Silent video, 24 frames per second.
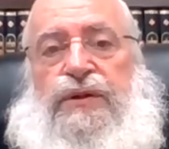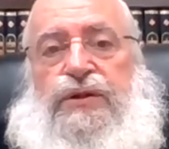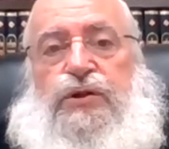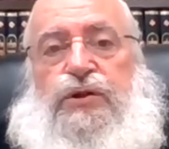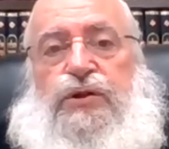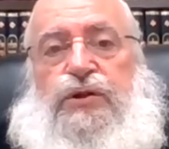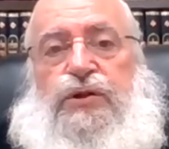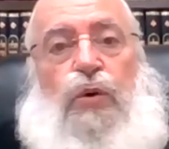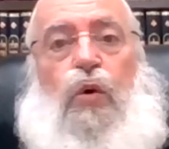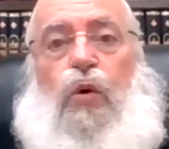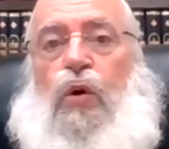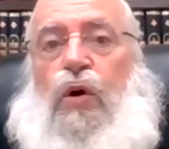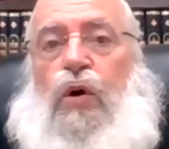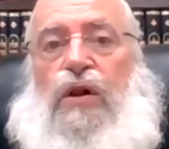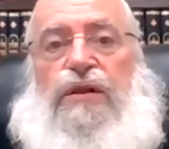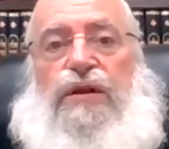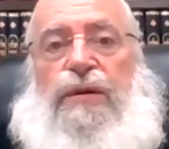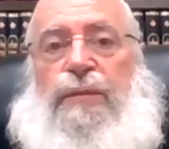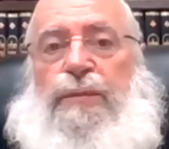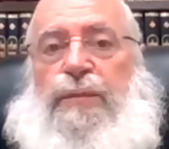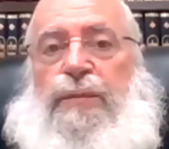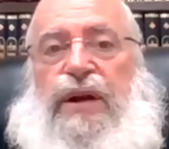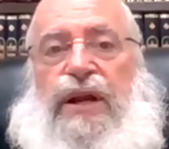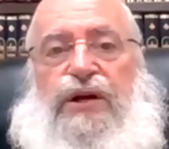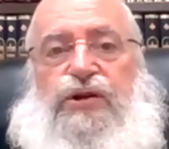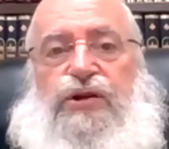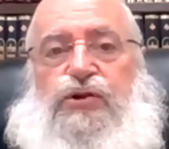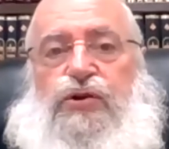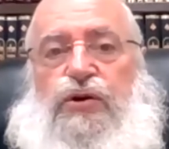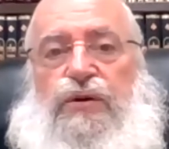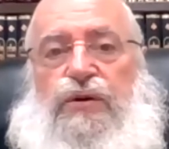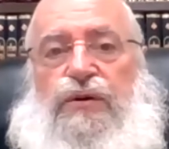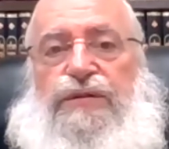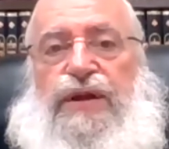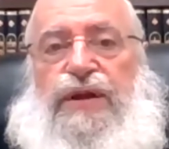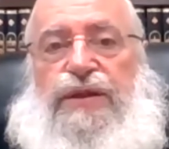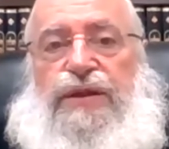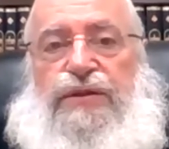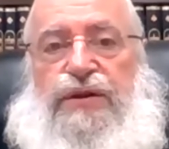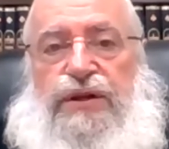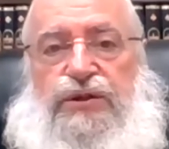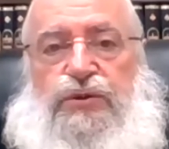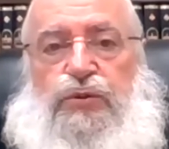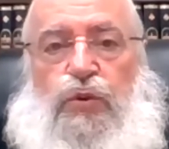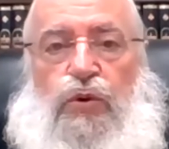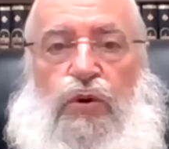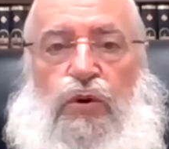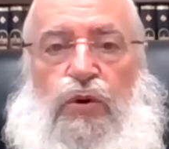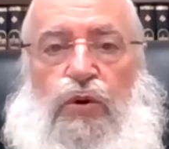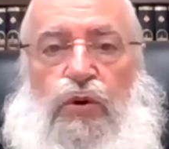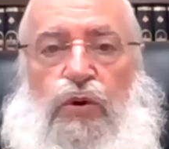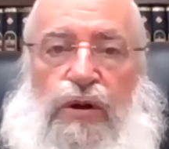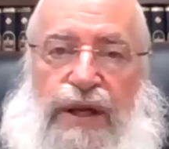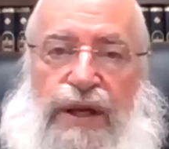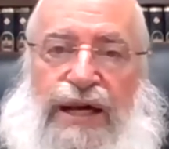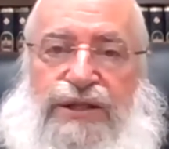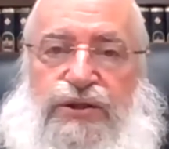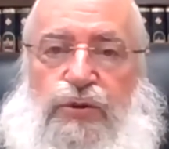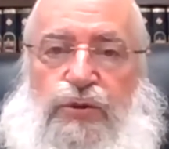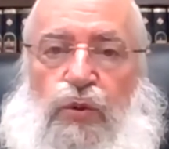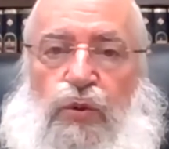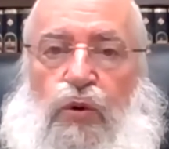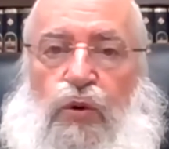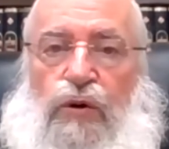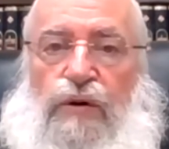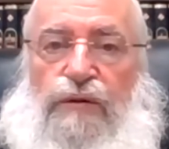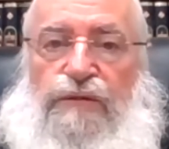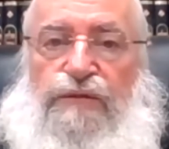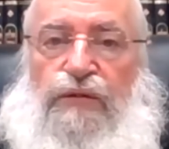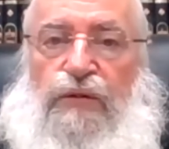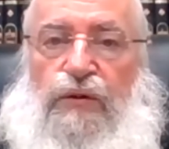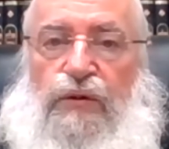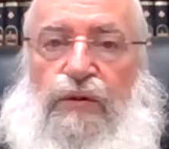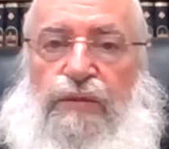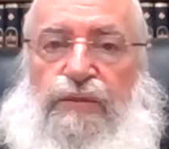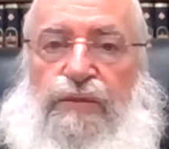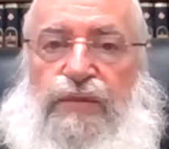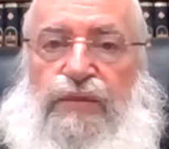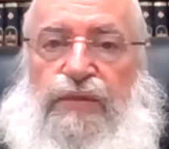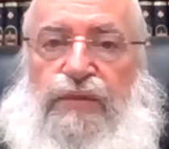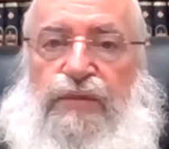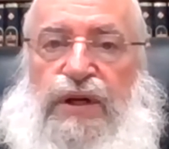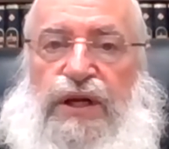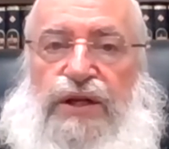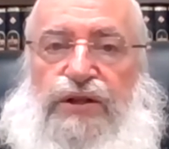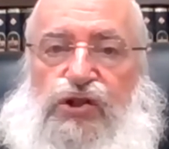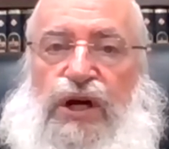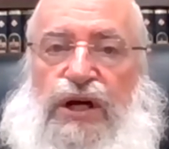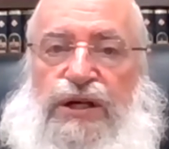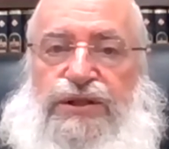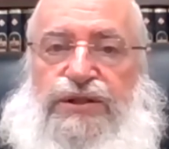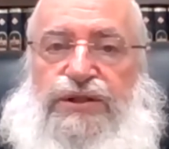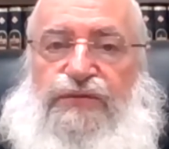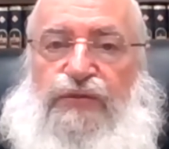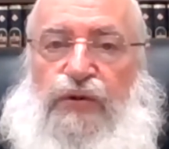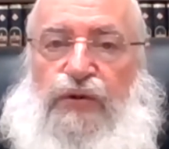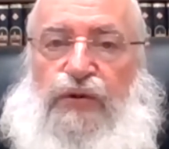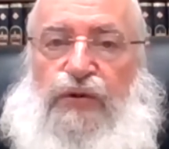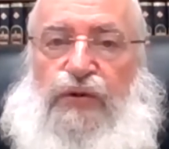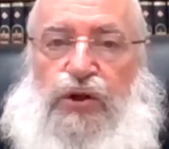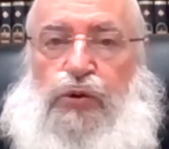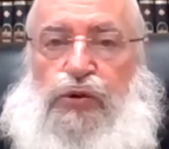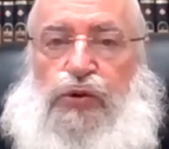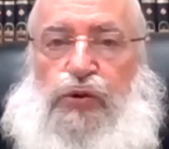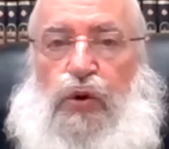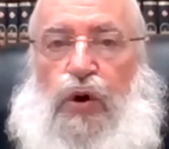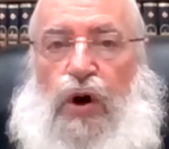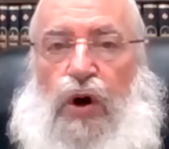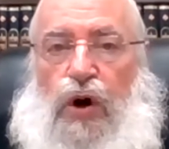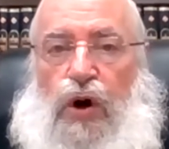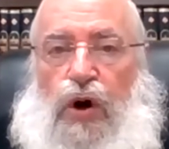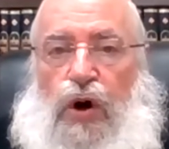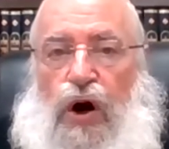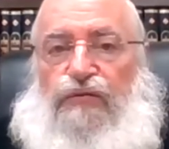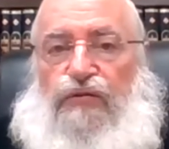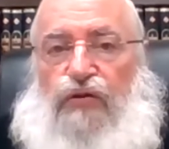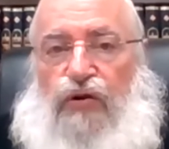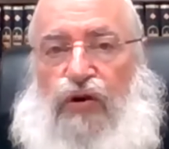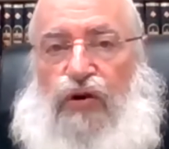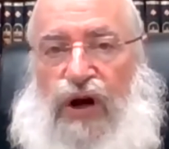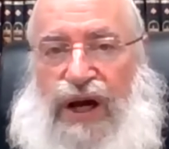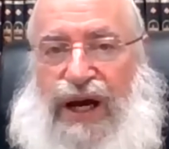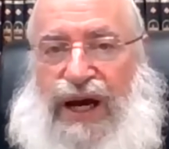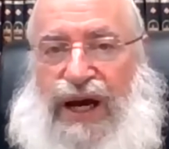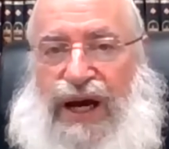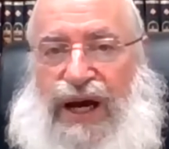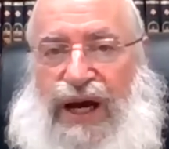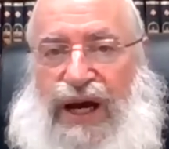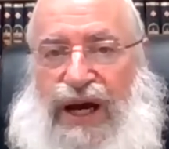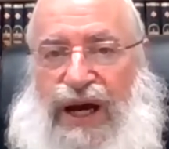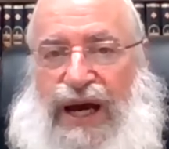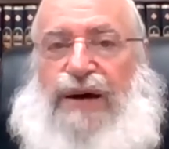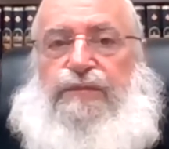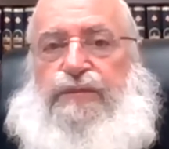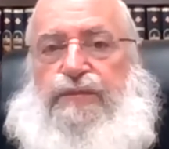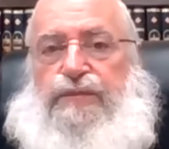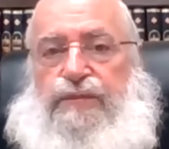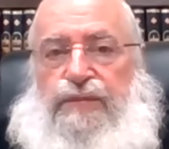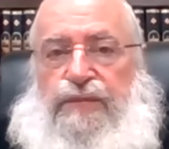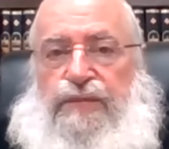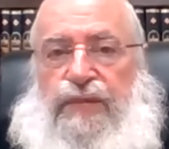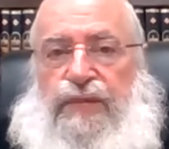So all the pleasure that this world has to offer is just for you to overcome.